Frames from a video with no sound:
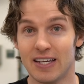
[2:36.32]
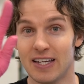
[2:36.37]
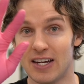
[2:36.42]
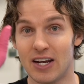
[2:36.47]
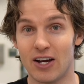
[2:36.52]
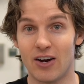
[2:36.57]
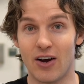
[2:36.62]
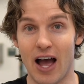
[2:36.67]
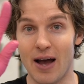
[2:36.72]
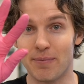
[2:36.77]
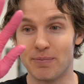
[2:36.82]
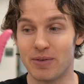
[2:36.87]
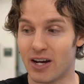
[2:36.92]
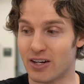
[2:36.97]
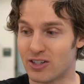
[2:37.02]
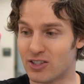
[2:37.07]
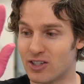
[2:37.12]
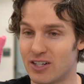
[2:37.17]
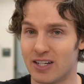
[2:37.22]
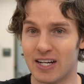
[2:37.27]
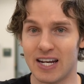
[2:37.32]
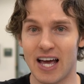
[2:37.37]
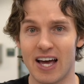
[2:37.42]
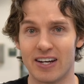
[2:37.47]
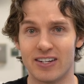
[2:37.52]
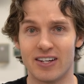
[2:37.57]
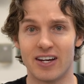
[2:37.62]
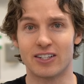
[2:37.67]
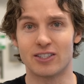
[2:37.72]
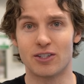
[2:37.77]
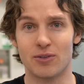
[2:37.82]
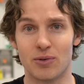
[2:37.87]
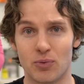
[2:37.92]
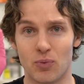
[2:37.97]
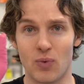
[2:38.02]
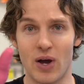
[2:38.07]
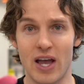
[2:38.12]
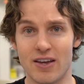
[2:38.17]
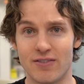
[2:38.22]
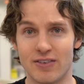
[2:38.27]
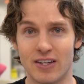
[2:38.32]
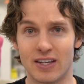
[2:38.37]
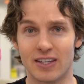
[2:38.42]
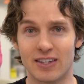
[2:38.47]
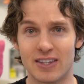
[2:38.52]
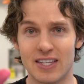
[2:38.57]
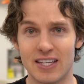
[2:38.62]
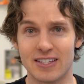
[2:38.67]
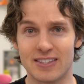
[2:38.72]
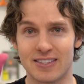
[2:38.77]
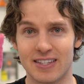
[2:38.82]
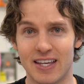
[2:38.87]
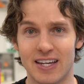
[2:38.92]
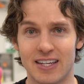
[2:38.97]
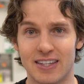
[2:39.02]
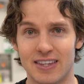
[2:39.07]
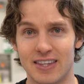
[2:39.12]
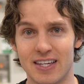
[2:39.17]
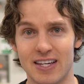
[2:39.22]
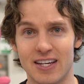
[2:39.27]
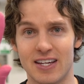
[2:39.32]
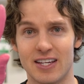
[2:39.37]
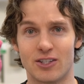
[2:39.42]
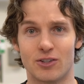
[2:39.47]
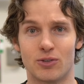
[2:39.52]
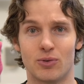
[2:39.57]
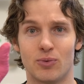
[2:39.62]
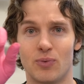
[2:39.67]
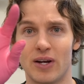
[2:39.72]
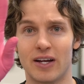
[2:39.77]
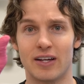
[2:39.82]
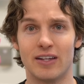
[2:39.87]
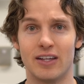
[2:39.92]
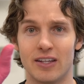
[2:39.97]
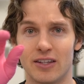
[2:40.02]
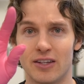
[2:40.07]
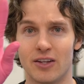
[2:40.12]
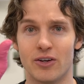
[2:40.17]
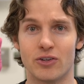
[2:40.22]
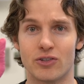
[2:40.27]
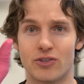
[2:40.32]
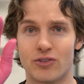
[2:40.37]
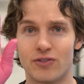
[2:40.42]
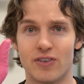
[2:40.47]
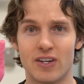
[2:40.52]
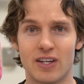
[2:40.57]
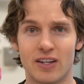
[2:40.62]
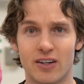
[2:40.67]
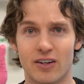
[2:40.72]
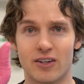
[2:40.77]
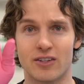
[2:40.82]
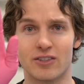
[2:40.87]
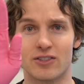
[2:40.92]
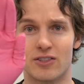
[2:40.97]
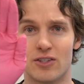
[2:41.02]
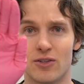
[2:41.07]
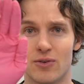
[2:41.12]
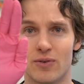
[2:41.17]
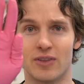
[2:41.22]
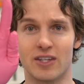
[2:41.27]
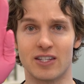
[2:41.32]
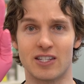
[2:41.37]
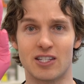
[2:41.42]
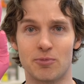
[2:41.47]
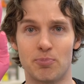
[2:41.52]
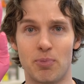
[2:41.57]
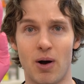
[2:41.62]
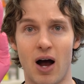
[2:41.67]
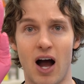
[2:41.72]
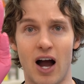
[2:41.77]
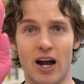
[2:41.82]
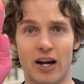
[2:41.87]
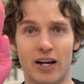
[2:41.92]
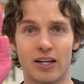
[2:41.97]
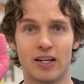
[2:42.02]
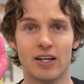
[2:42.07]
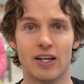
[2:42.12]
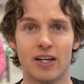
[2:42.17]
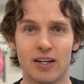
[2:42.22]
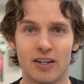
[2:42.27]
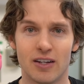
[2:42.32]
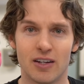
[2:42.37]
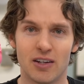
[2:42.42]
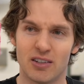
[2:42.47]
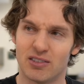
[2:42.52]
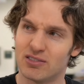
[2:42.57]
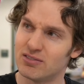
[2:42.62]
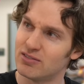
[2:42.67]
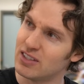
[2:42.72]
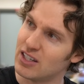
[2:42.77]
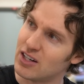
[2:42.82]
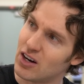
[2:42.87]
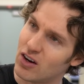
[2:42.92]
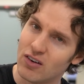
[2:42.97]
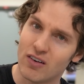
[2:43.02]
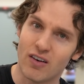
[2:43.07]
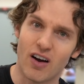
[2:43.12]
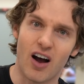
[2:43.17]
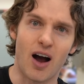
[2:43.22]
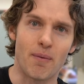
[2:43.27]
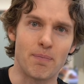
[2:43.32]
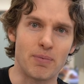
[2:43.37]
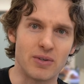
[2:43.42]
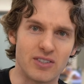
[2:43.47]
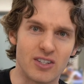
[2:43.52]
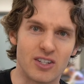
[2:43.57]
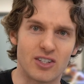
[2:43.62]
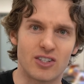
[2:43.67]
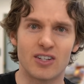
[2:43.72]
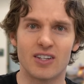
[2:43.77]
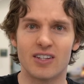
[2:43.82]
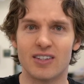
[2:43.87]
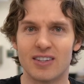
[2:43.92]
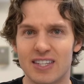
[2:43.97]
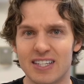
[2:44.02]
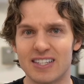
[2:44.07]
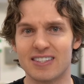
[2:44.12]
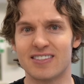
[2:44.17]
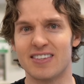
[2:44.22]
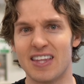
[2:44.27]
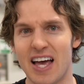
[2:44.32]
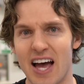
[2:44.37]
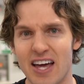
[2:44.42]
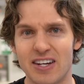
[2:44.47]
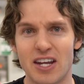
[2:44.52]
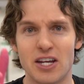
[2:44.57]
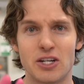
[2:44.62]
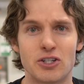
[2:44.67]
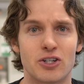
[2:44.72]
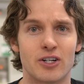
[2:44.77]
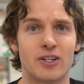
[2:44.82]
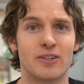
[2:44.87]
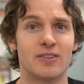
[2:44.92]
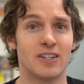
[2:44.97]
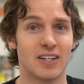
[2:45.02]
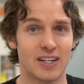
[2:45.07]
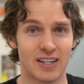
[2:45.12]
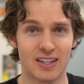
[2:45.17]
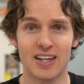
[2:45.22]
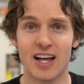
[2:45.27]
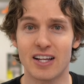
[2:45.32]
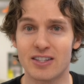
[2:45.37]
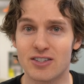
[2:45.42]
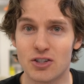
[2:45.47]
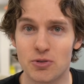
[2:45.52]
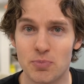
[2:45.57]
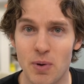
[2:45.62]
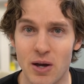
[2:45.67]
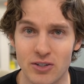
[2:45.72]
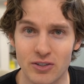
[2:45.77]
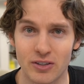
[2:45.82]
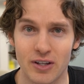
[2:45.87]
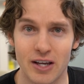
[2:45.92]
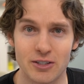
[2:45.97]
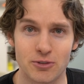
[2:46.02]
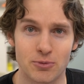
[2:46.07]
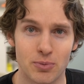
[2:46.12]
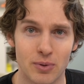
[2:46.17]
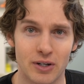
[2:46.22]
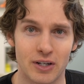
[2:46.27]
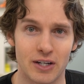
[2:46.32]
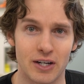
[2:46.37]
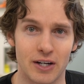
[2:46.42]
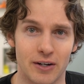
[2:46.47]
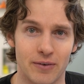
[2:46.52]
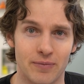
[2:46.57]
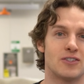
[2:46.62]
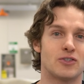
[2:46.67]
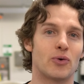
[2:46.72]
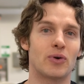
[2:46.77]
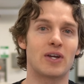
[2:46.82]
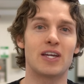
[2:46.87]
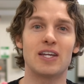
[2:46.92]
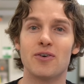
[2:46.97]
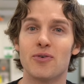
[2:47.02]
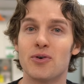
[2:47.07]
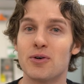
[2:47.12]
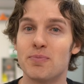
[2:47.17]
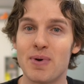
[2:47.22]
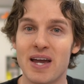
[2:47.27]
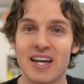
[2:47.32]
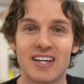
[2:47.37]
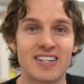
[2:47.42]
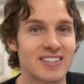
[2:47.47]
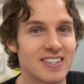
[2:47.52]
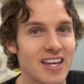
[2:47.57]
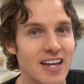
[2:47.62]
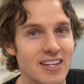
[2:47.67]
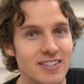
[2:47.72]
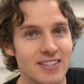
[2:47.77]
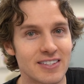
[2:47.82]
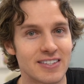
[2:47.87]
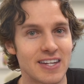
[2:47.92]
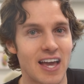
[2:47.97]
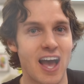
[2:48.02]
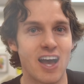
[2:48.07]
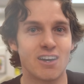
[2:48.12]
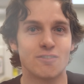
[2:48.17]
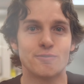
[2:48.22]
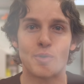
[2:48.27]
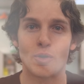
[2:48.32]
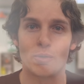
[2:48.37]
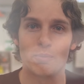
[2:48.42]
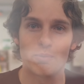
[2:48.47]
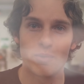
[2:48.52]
you know, abduction and adduction, waving, things like this, wiggling those fingers, doing the Spock, you know, opposition, things of that nature. Lots of specialized work here. So again, it would make sense to have more